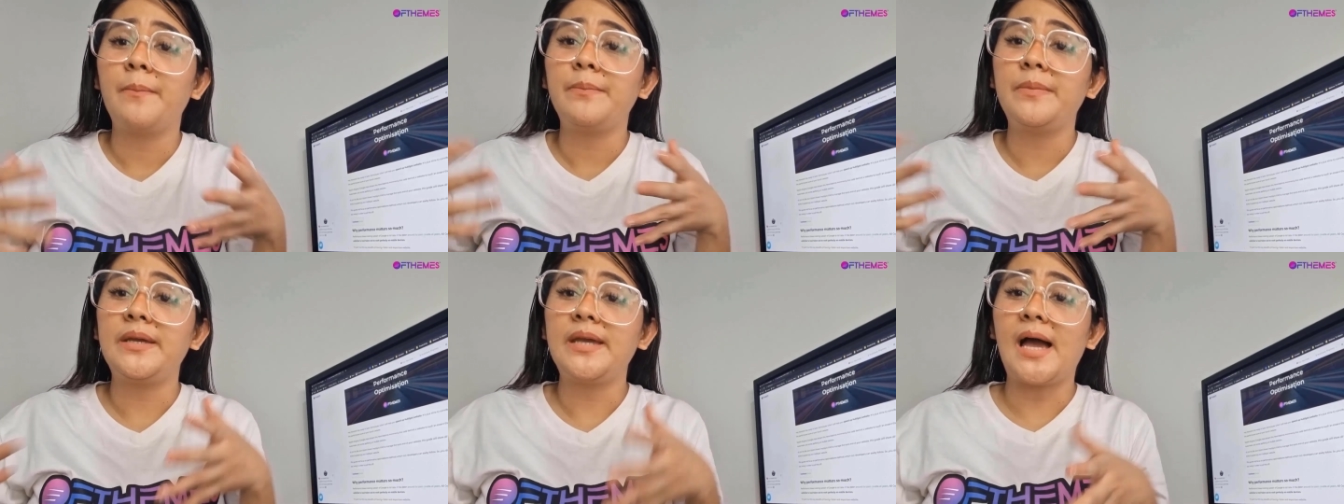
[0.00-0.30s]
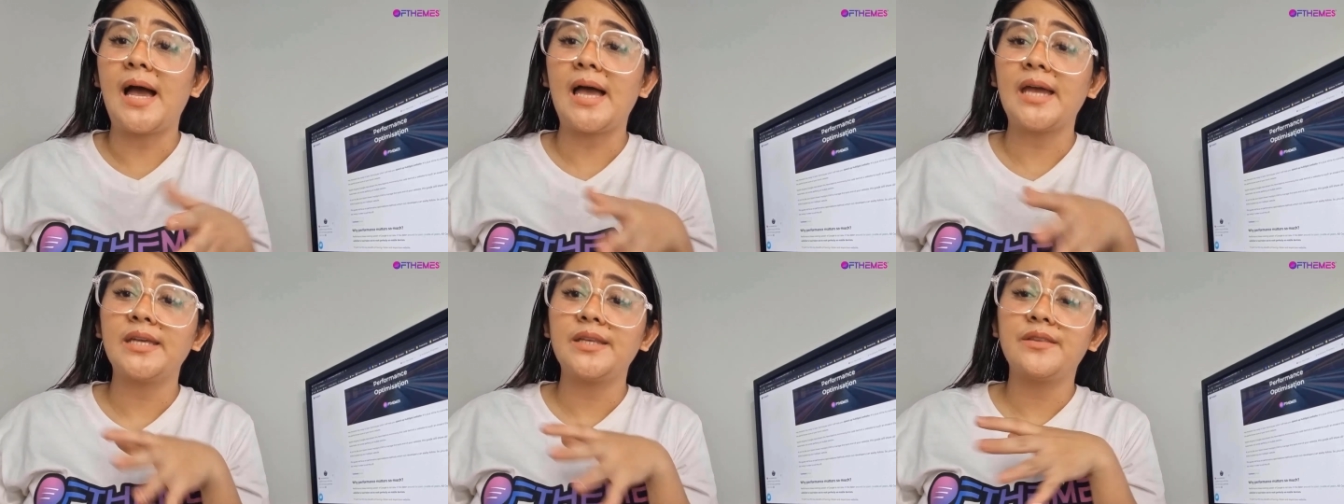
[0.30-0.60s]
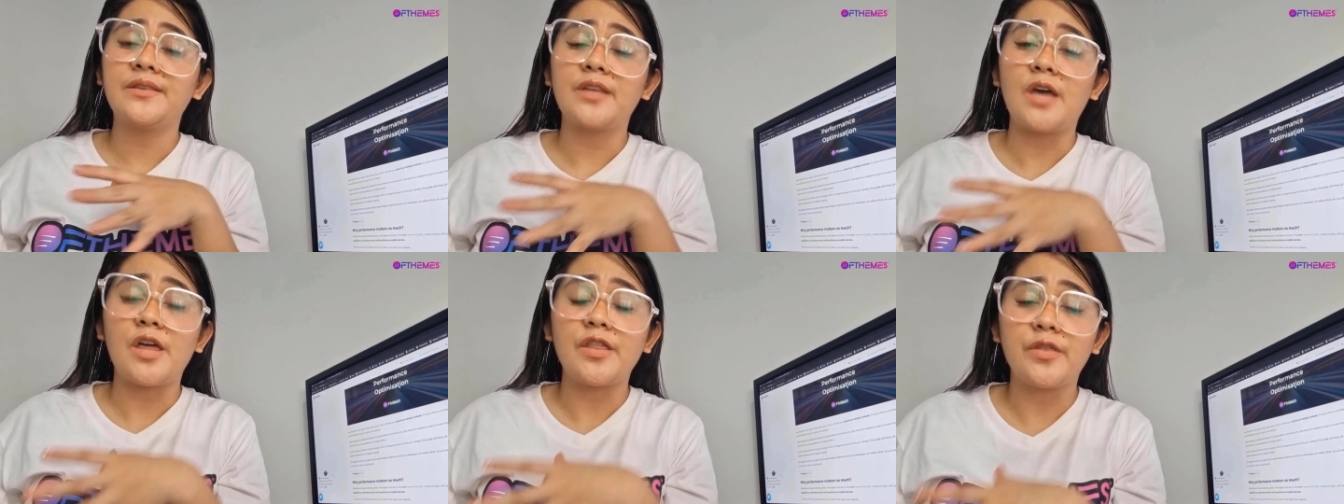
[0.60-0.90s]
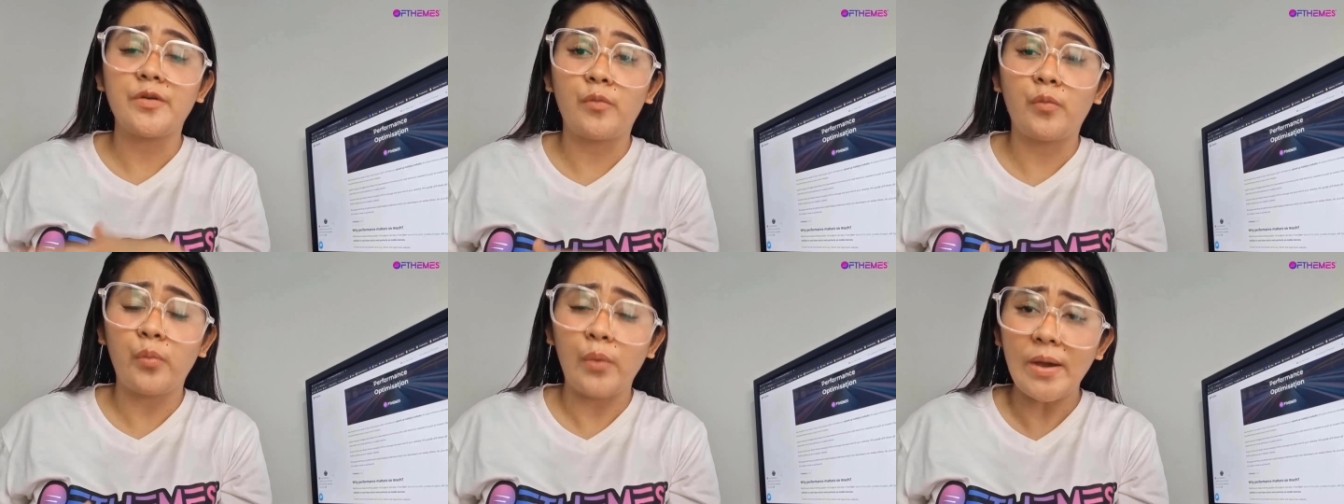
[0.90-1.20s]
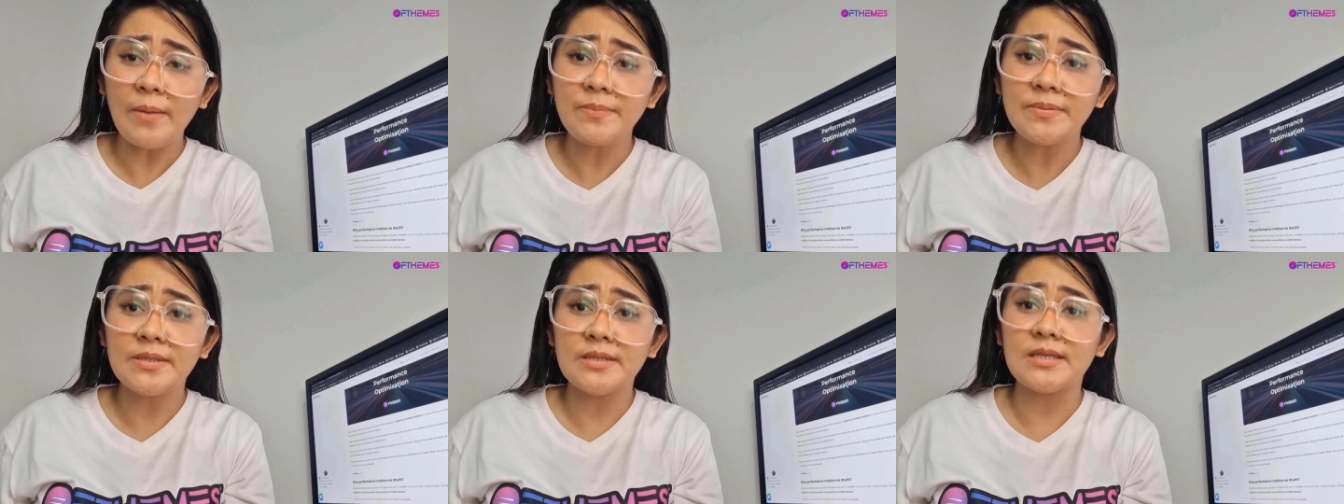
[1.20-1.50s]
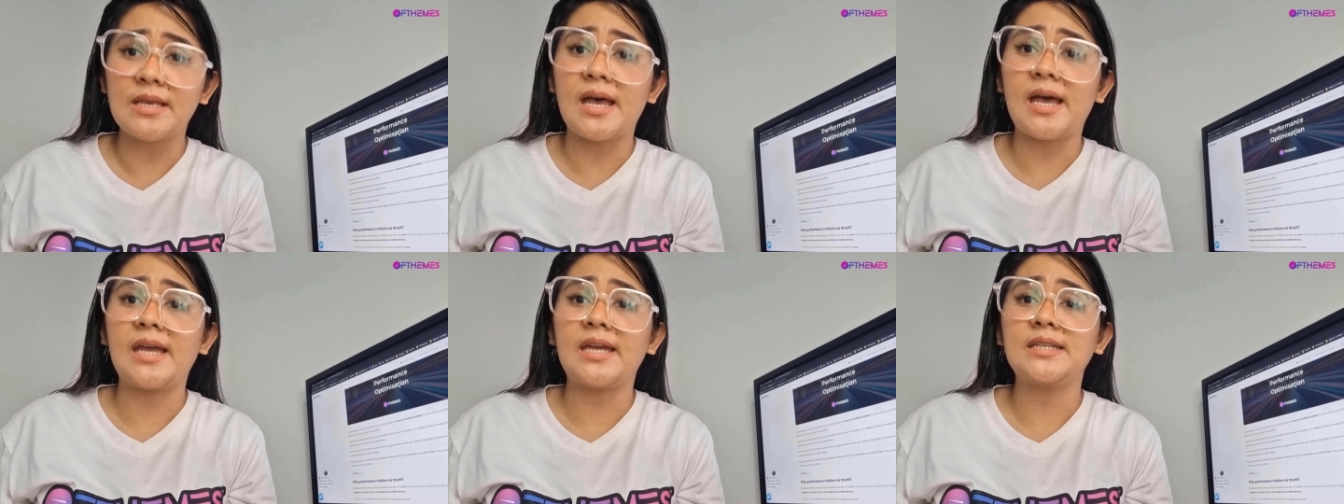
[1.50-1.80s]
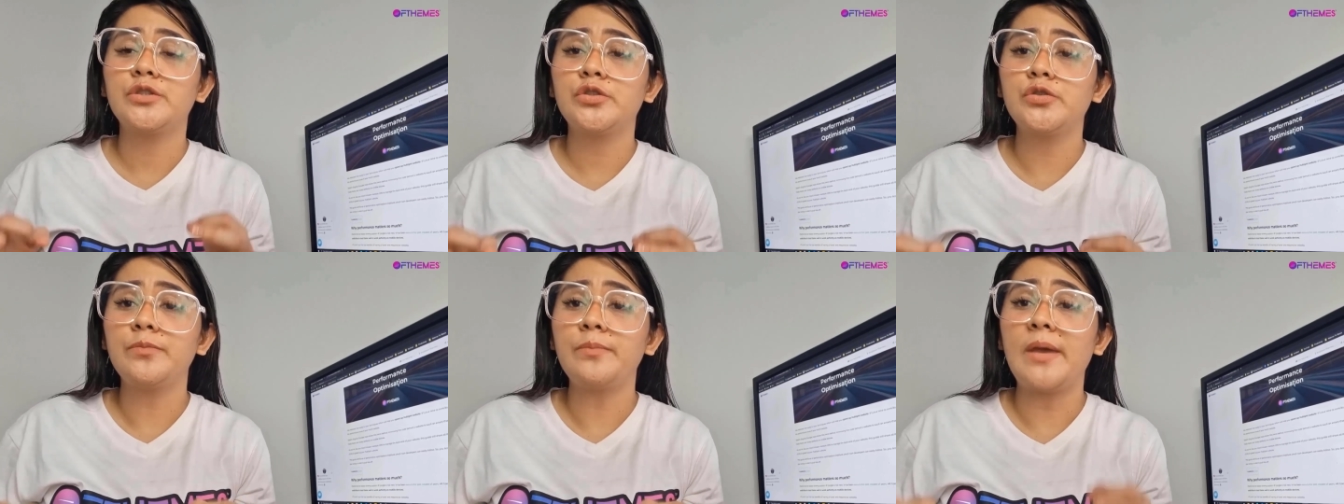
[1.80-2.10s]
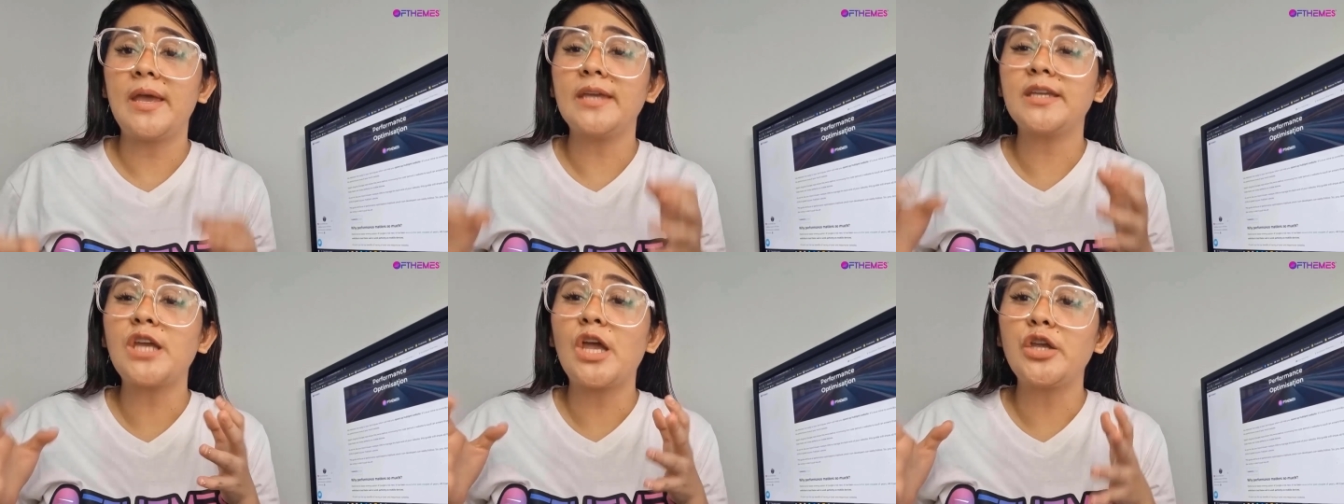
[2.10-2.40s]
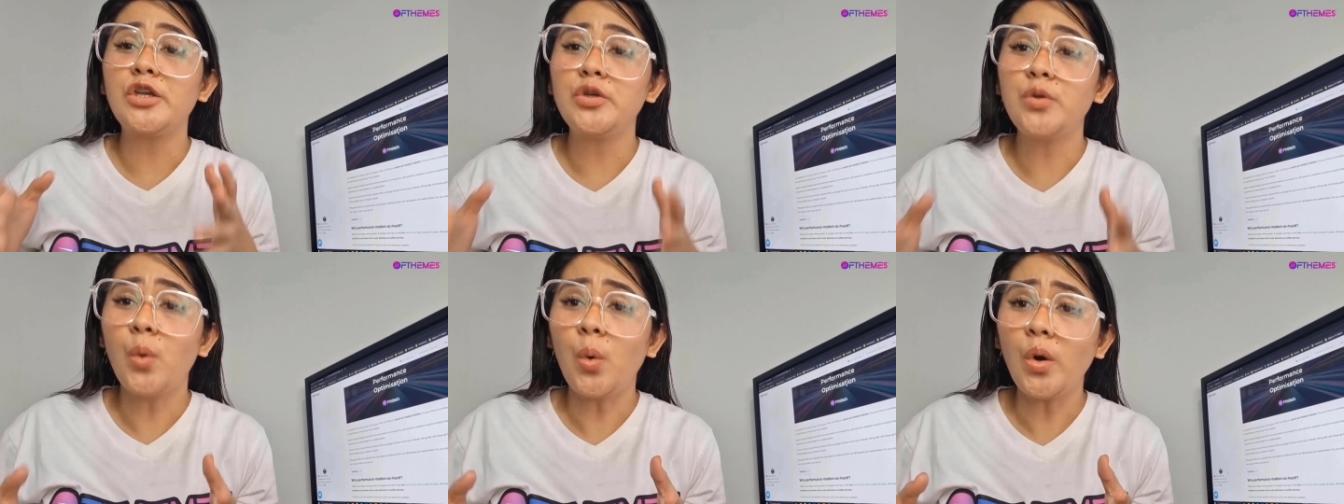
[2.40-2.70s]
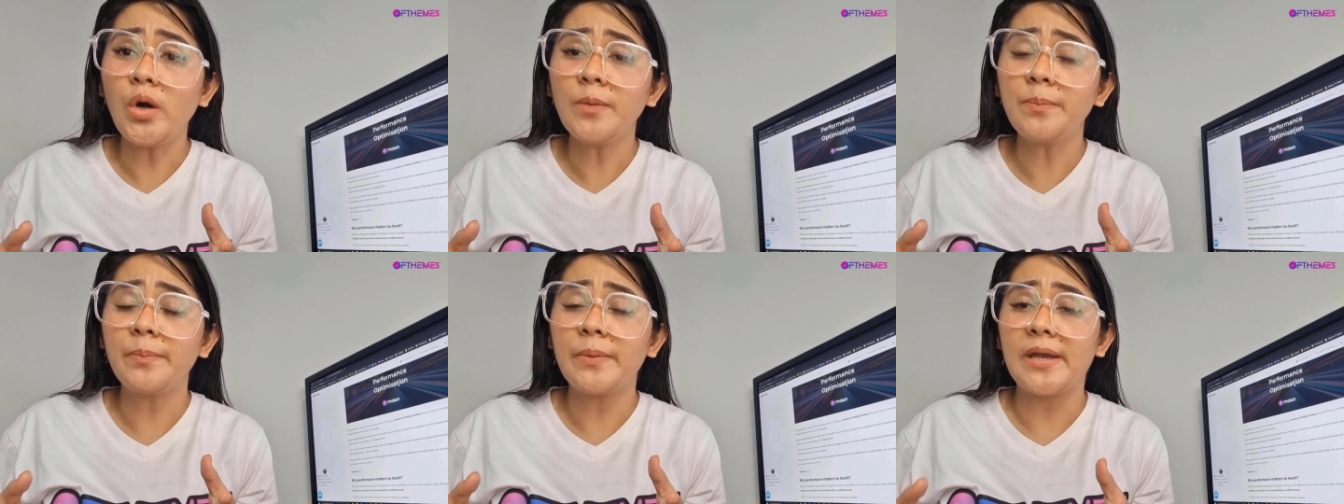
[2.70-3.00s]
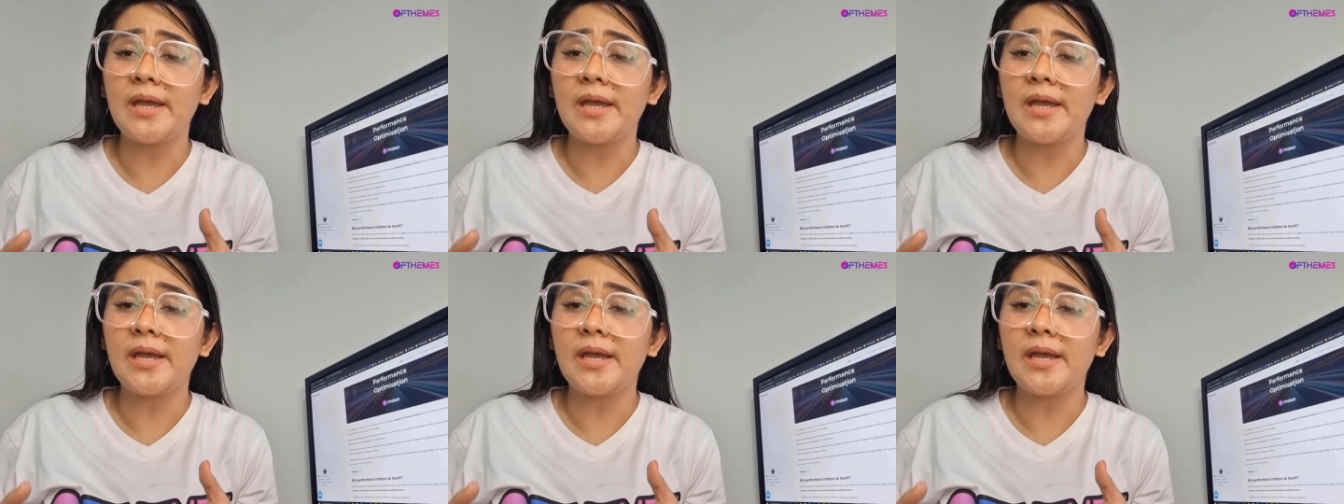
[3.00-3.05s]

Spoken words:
behind the website to make your